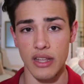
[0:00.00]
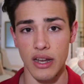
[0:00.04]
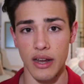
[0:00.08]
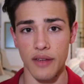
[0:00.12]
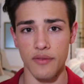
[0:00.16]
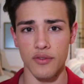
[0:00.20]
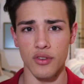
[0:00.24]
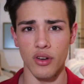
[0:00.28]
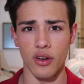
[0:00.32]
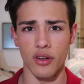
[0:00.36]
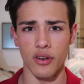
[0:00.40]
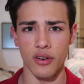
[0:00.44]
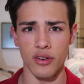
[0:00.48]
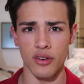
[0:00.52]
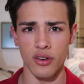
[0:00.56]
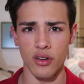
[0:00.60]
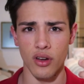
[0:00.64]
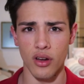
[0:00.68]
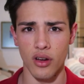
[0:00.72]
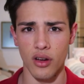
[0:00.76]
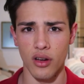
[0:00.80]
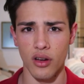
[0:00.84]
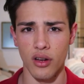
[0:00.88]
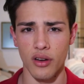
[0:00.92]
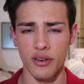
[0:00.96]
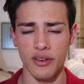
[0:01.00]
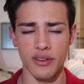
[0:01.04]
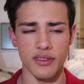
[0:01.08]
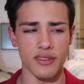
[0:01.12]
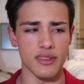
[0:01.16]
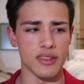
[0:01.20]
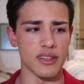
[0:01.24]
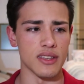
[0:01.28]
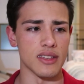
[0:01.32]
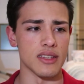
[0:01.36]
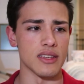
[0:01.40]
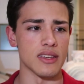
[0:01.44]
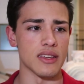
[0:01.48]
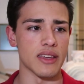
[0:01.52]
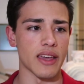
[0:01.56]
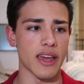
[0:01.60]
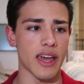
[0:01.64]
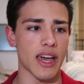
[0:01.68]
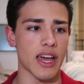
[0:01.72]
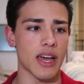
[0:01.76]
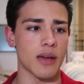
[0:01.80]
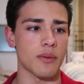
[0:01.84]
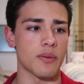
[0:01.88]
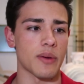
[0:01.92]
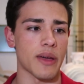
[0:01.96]
that I've gotten on the
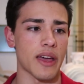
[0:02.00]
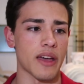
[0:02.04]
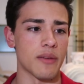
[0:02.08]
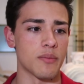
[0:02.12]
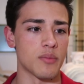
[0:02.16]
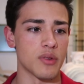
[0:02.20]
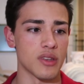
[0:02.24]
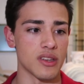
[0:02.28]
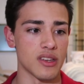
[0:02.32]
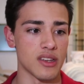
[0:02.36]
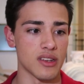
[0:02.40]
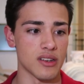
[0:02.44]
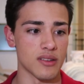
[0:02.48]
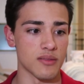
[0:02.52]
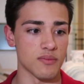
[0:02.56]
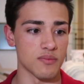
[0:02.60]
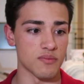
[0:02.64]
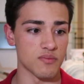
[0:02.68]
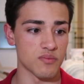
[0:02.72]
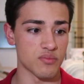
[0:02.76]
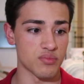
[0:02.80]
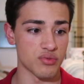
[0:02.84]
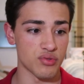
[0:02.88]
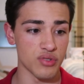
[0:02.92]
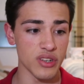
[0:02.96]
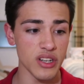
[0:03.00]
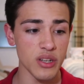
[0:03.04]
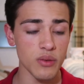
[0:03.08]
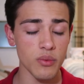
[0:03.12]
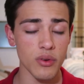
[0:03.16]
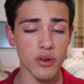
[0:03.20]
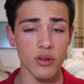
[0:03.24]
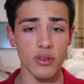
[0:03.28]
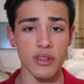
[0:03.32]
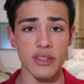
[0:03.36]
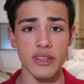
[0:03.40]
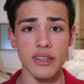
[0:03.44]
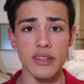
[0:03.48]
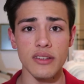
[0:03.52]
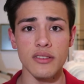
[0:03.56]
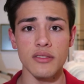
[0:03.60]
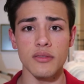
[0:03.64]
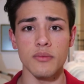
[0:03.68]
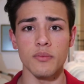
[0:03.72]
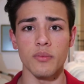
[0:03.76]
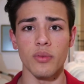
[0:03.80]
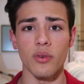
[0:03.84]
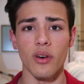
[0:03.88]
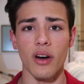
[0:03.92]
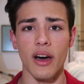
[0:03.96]
cap have been pretty well
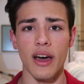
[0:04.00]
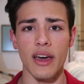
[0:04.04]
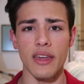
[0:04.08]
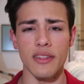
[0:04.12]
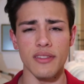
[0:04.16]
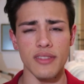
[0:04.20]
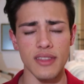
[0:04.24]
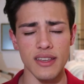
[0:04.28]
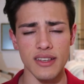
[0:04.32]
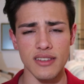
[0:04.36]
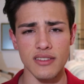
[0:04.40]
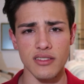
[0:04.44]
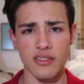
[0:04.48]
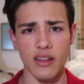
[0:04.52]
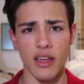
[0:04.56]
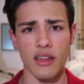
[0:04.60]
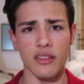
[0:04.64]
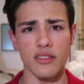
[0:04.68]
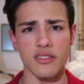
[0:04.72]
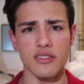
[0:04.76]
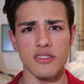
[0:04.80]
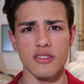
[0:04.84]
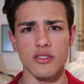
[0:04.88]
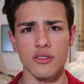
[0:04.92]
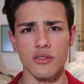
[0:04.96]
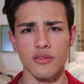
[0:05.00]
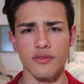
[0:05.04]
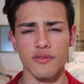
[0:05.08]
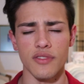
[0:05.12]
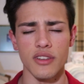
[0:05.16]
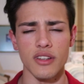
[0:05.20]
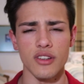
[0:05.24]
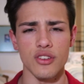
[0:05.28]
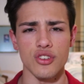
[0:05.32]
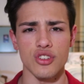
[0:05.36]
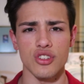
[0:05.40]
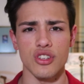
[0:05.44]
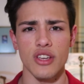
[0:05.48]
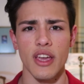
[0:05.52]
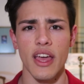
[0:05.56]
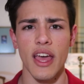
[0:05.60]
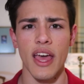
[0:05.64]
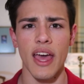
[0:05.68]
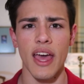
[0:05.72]
hidden by the stainless steel finish